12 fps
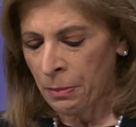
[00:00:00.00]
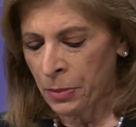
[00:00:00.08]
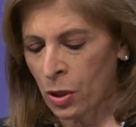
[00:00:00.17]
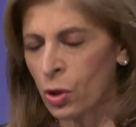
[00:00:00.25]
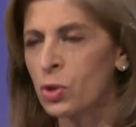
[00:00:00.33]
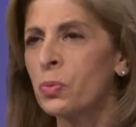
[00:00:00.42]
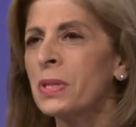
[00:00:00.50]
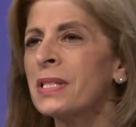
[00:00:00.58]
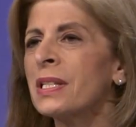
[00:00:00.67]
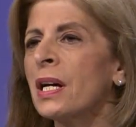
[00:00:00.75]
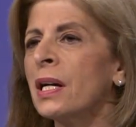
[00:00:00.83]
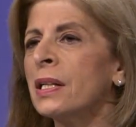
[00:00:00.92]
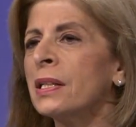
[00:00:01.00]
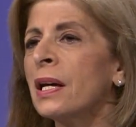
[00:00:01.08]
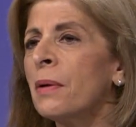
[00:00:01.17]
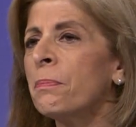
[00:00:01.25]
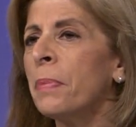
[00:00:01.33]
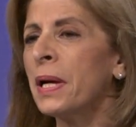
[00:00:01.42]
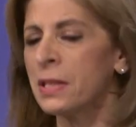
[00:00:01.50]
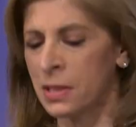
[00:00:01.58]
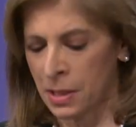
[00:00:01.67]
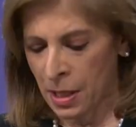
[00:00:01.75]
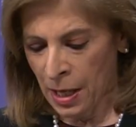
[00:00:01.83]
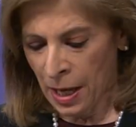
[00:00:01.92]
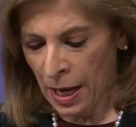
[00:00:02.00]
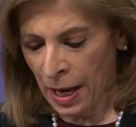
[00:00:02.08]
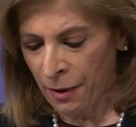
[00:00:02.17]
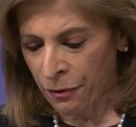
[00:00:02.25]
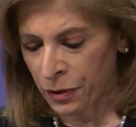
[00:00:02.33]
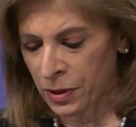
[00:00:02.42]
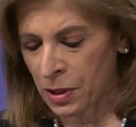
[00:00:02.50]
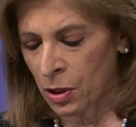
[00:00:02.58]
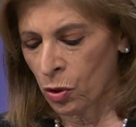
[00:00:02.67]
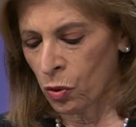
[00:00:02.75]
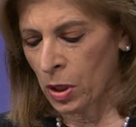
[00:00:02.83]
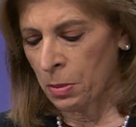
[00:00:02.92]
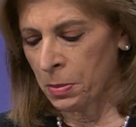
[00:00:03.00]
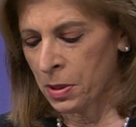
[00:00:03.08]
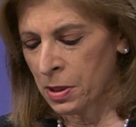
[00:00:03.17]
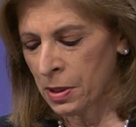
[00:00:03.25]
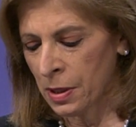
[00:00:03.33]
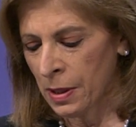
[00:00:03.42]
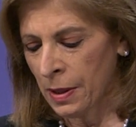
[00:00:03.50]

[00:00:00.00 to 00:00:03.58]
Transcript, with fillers: because we signed a best effort agreement